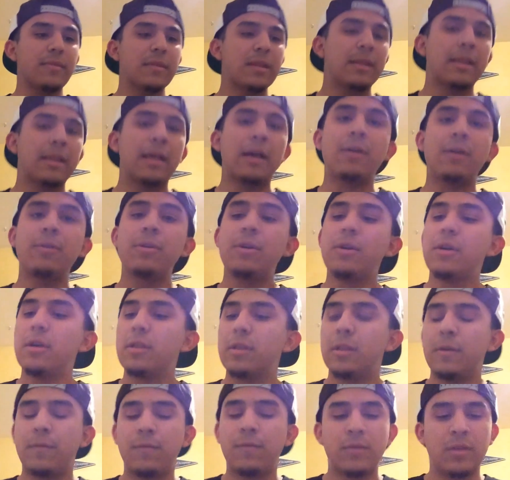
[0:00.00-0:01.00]
Now,
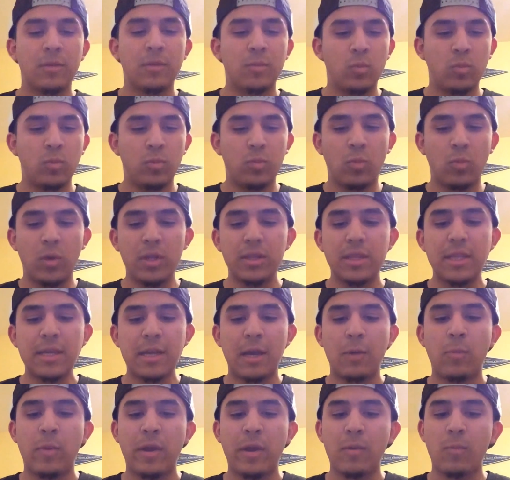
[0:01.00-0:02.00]
the one thing
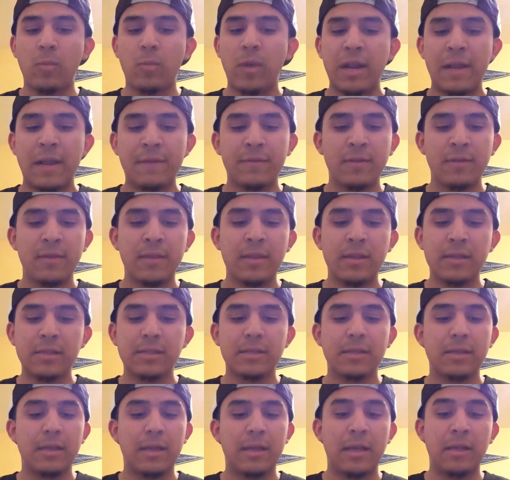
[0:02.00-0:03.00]
I went right after
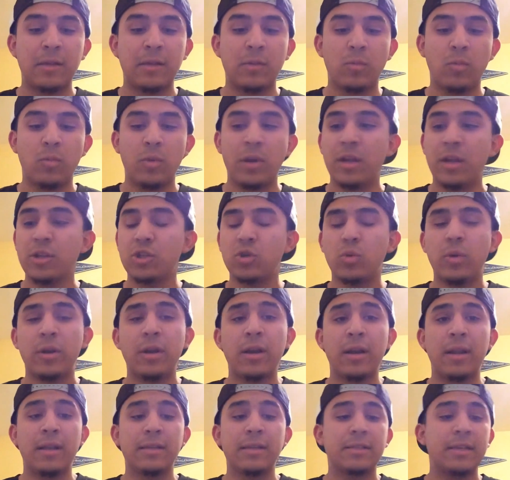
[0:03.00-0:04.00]
this, I went on Twitter
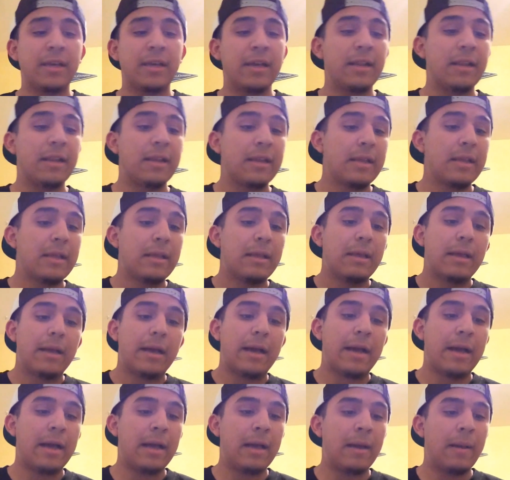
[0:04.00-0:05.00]
and I said,
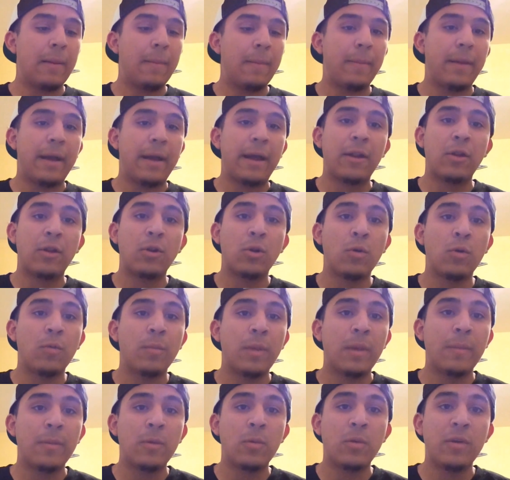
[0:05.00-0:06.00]
I don't know,
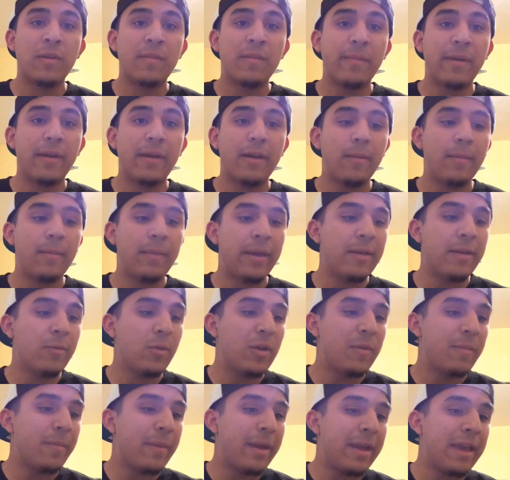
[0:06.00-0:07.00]
maybe
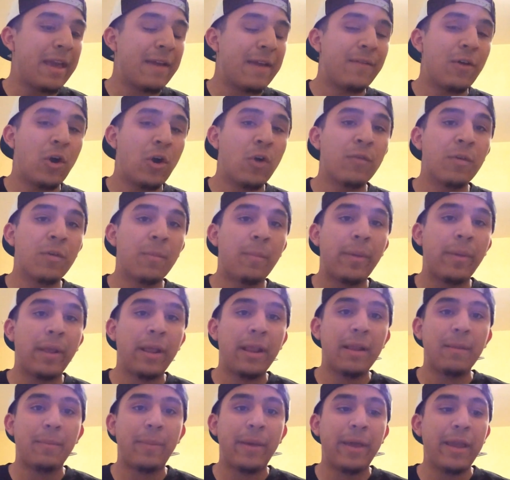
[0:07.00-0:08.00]
we may have
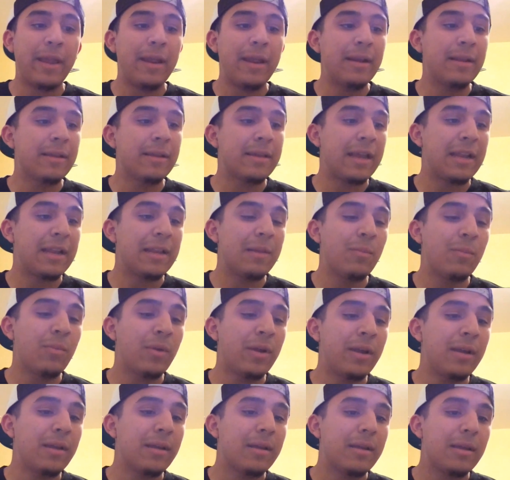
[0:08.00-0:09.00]
overpaid Kenny
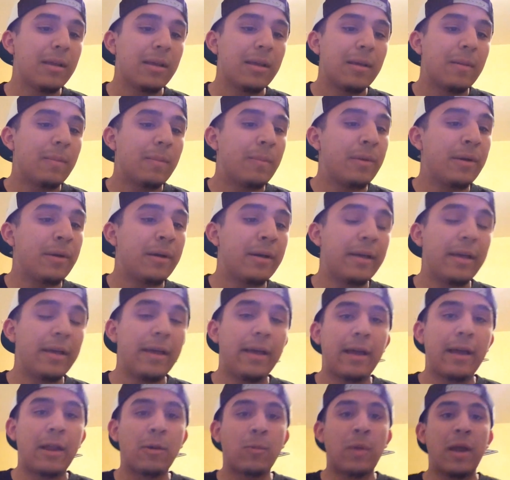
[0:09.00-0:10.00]
Britt, but
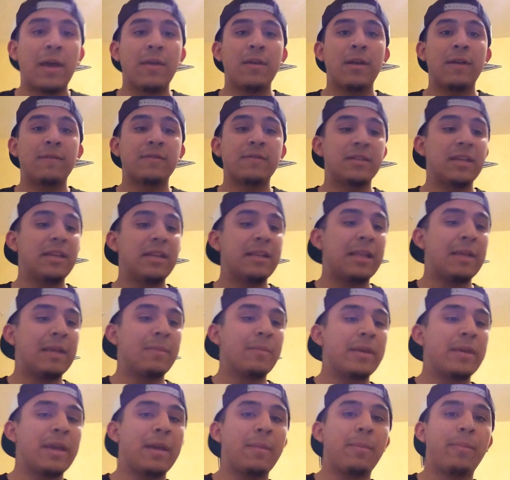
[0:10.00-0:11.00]
I'd rather have seen
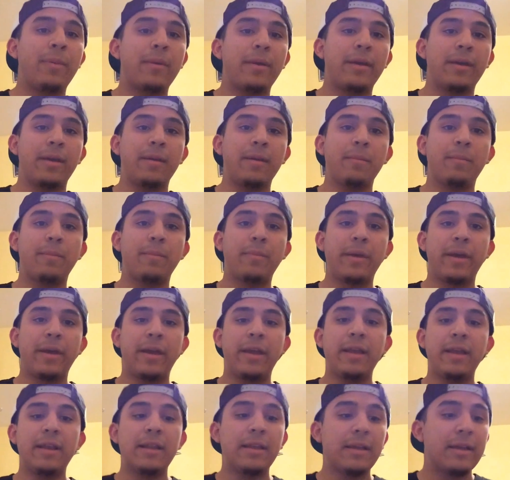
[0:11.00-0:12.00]
him get
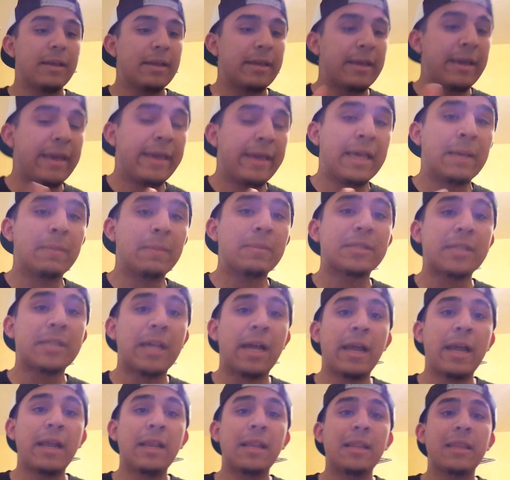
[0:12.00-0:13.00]
paid, get him
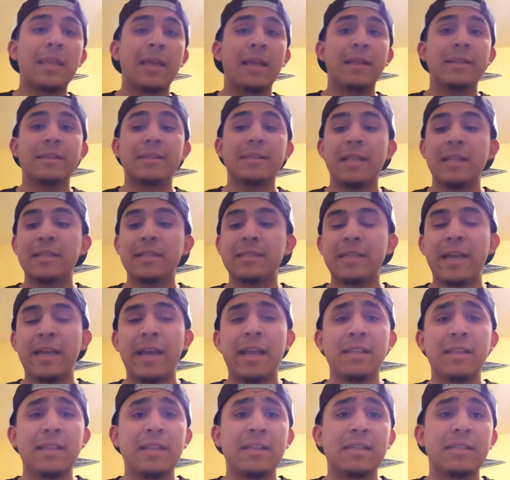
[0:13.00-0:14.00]
signed, than let's
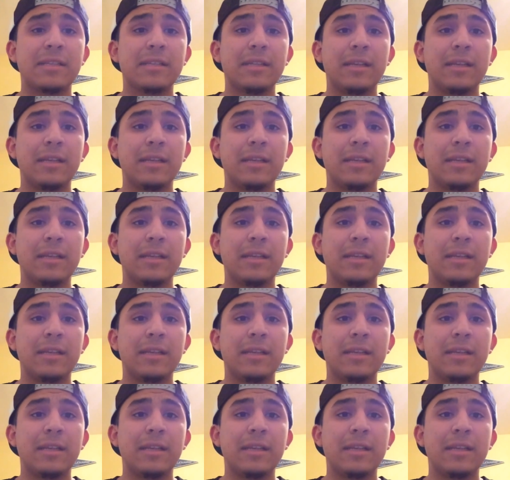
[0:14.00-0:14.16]
sign